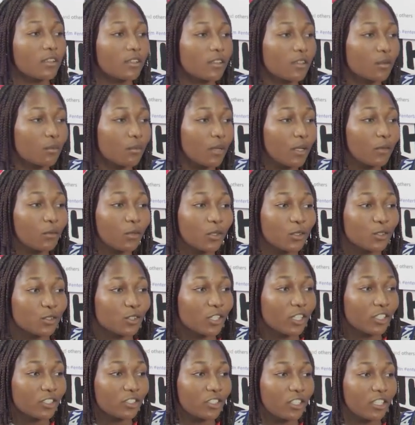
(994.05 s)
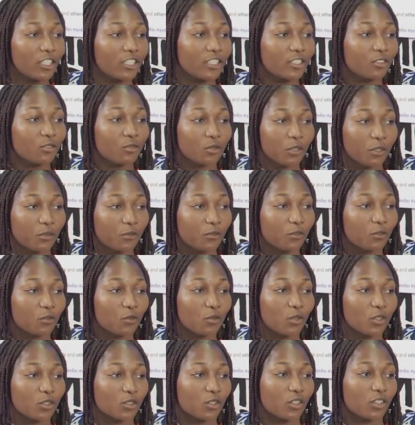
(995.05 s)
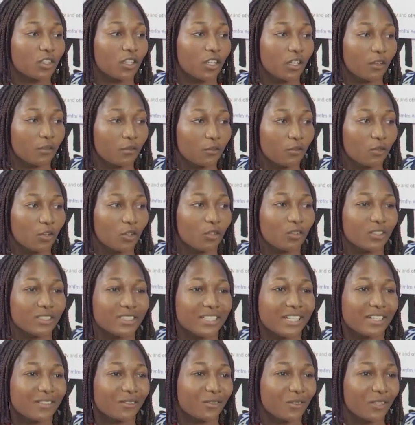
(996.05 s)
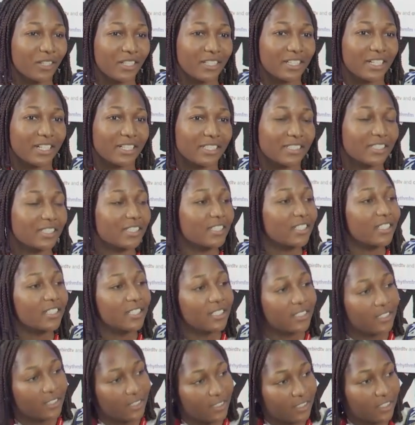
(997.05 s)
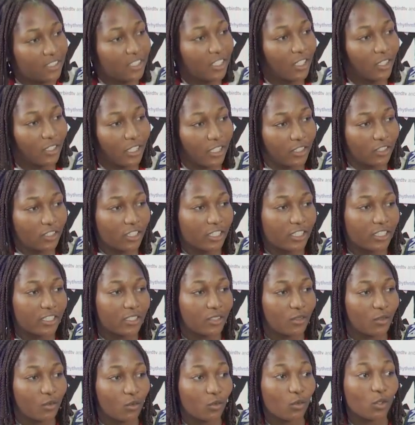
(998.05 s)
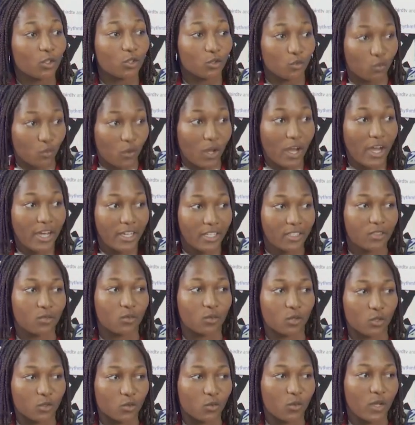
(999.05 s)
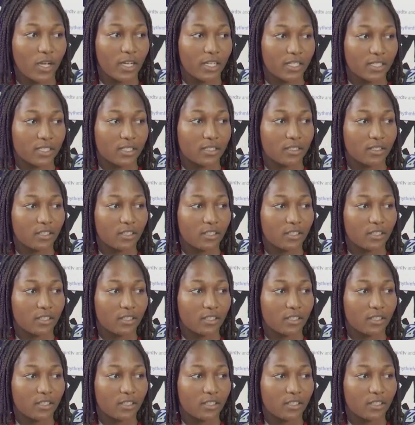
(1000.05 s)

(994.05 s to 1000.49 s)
The man was not actually grateful, was not thankful, always annoyed, and the child actually was wise. He was wise.